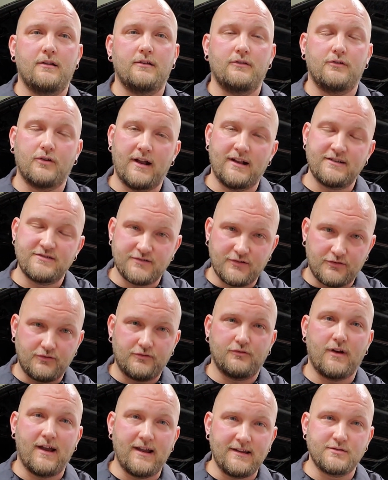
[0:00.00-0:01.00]
your engine
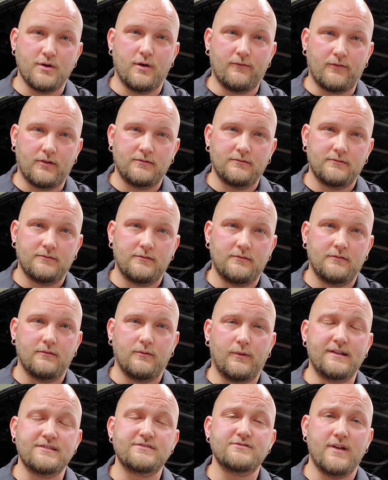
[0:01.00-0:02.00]
cranks over.
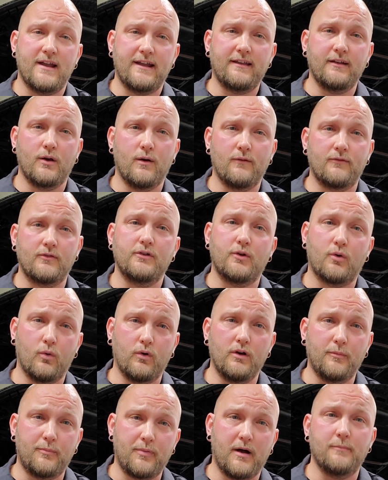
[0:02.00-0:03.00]
When it's cranking over, your
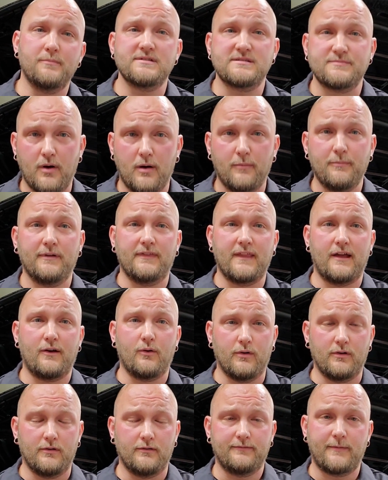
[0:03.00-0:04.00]
oil pump is pumping that
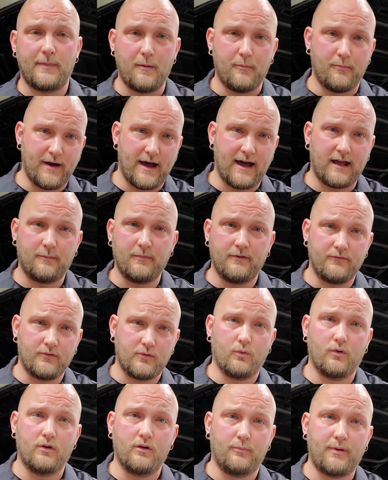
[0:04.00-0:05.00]
oil from the bottom of
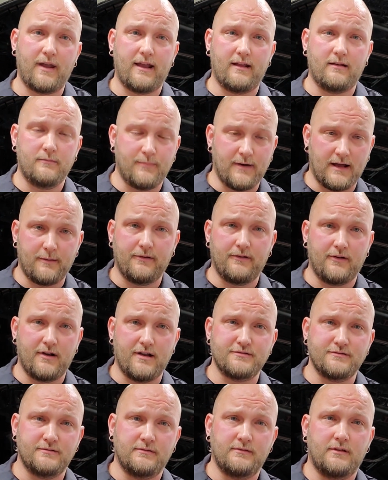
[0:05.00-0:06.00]
your oil pan, bottom of your
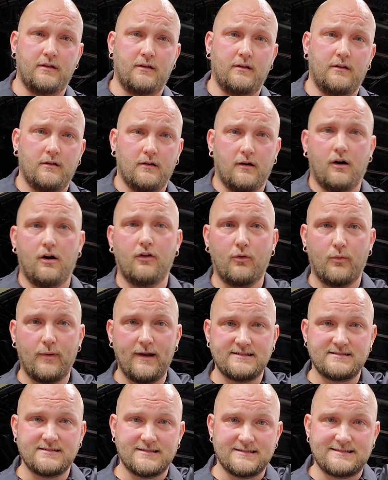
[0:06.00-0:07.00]
engine, all the
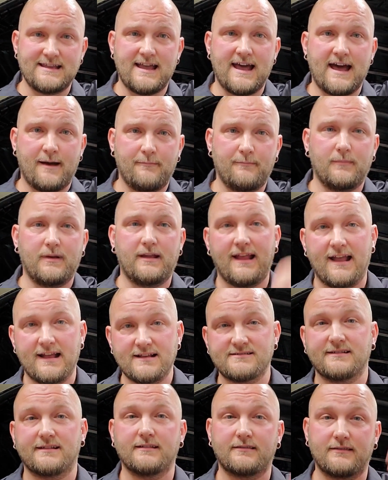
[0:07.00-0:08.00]
way to the top, and it
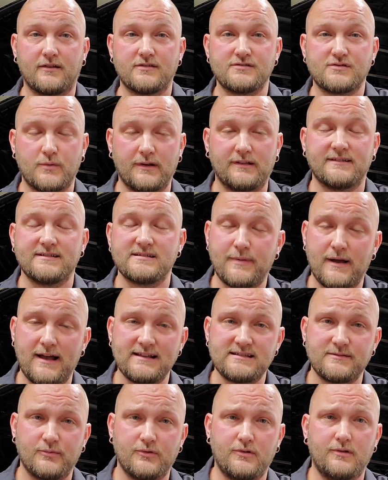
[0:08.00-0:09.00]
has to get there as quickly as
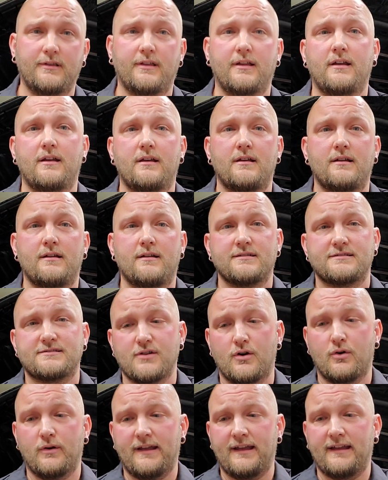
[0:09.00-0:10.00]
possible
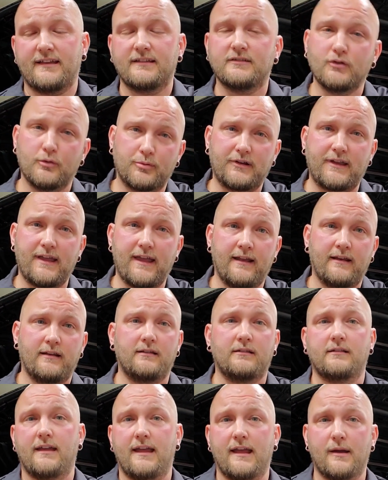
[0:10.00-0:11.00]
so it can
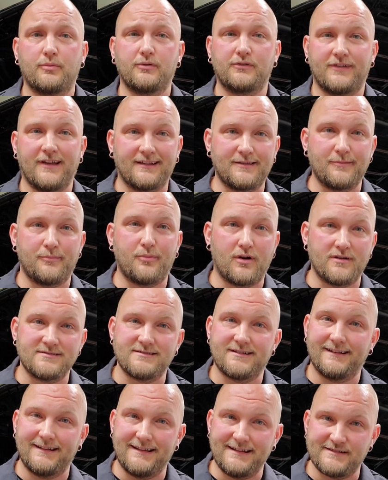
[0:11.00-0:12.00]
lubricate and protect the parts
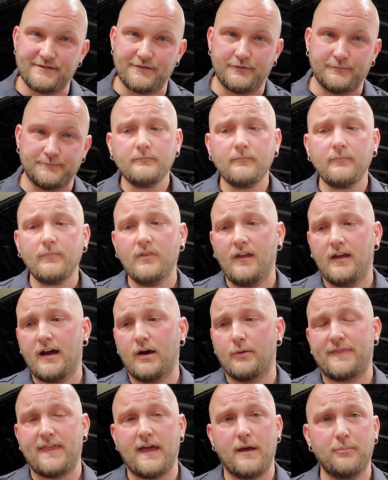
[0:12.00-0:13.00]
that it needs to.
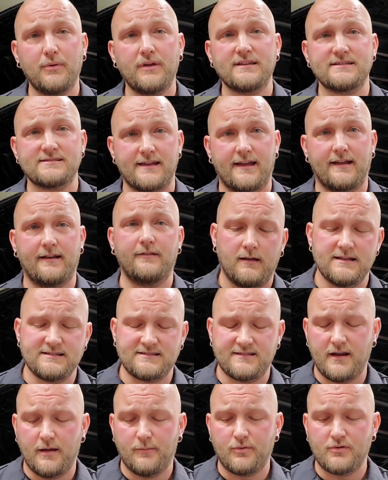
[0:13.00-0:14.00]
With that being said, as
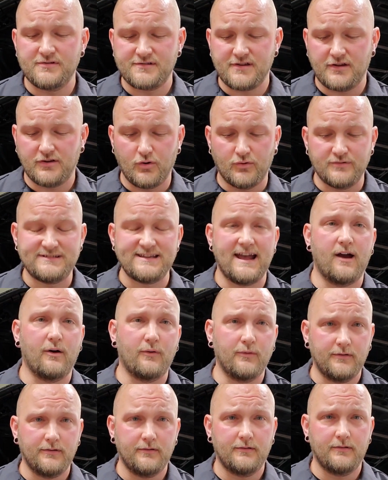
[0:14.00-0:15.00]
the numbers go down,